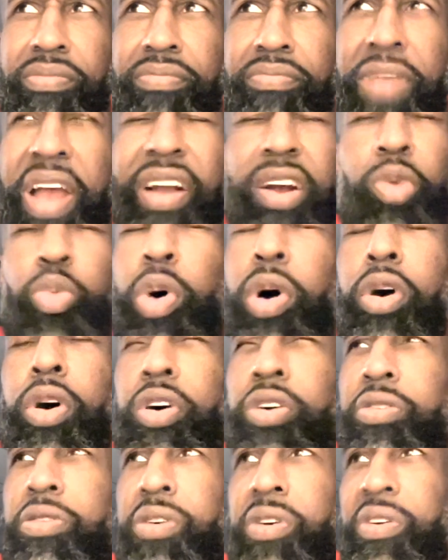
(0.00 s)
I could
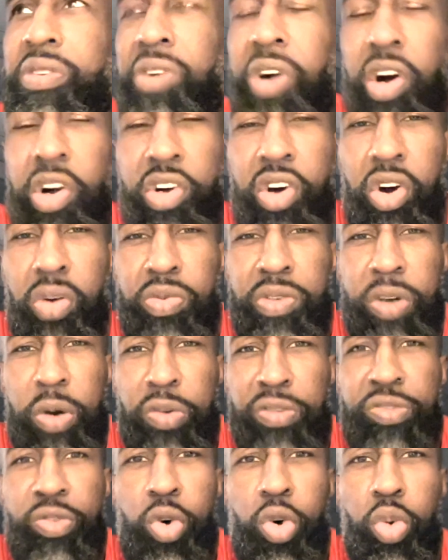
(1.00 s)
walk home. The
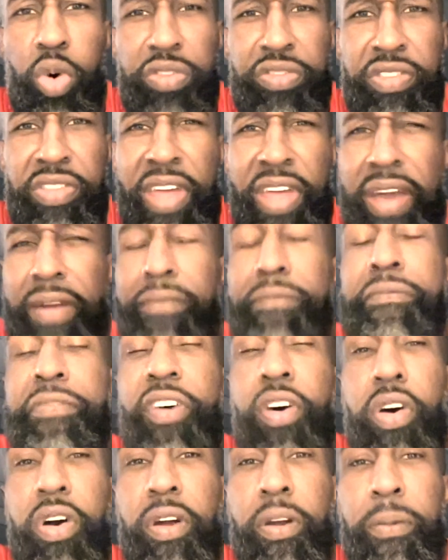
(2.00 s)
school wasn't that
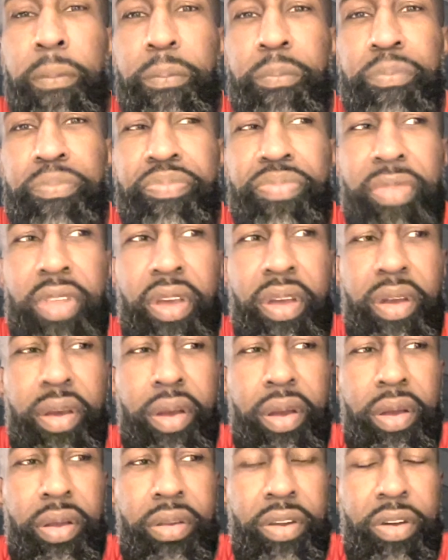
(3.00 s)
far.
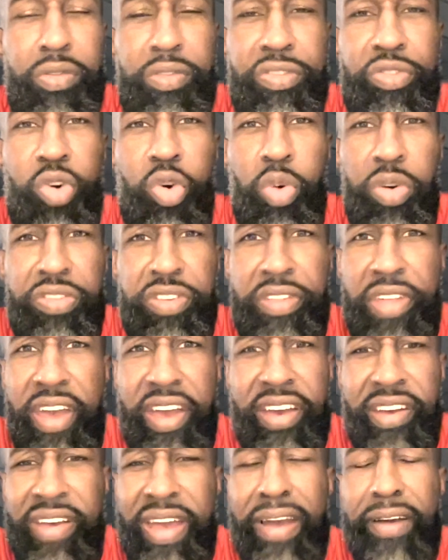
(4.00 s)
No, the school wasn't
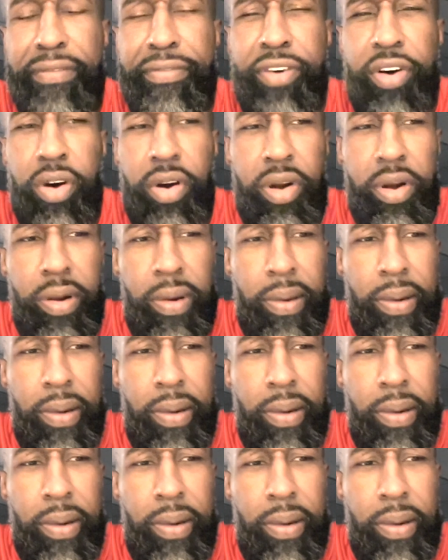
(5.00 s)
that far.